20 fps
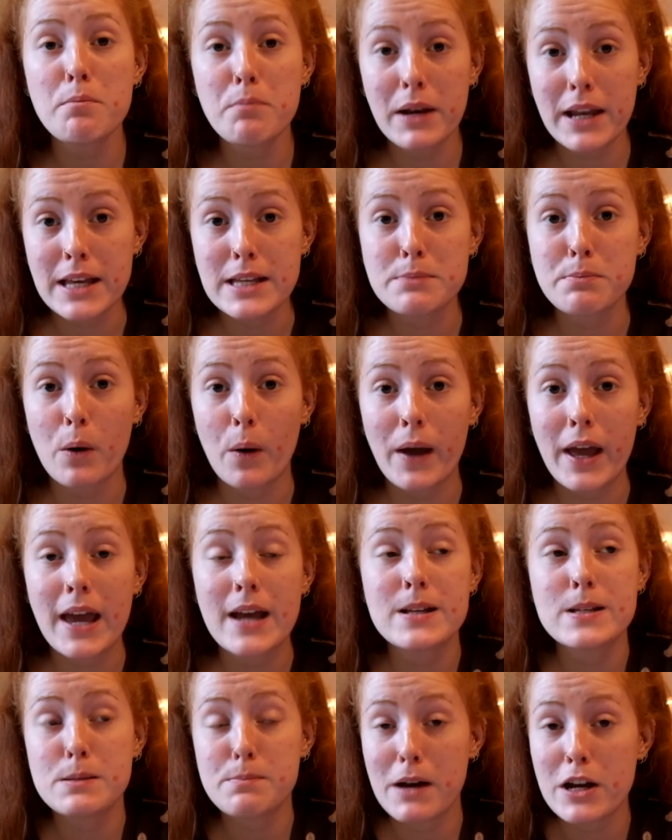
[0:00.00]
please buy it,
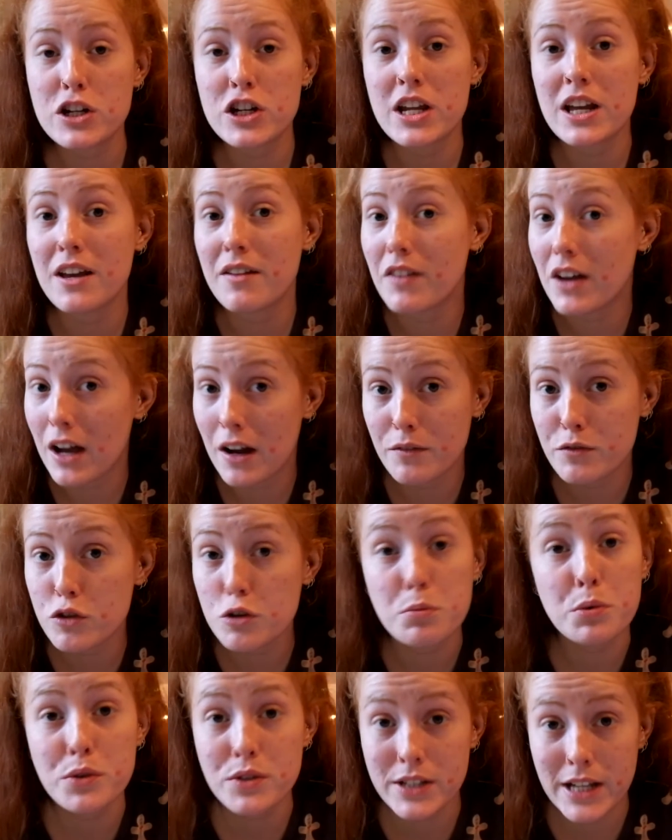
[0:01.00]
especially if you have
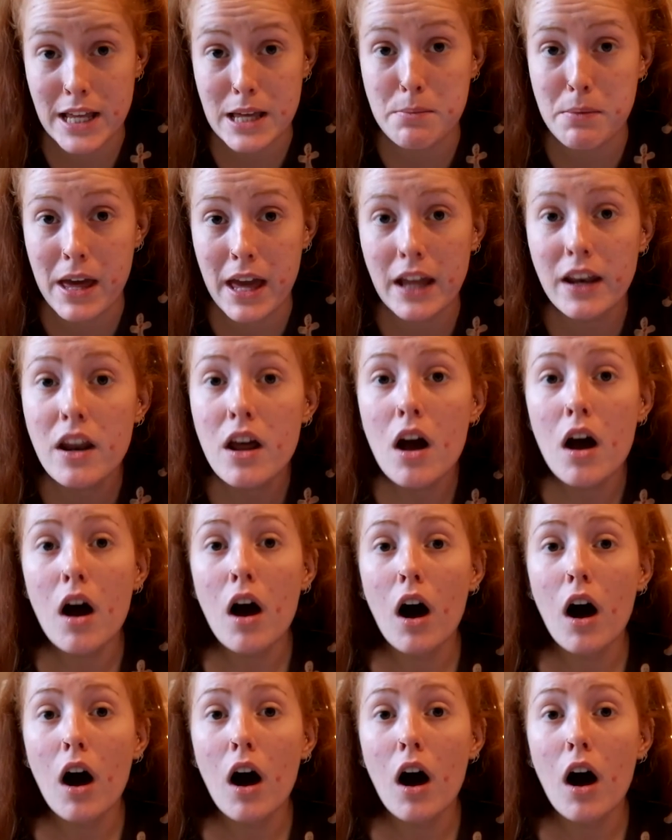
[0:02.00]
trouble sleeping.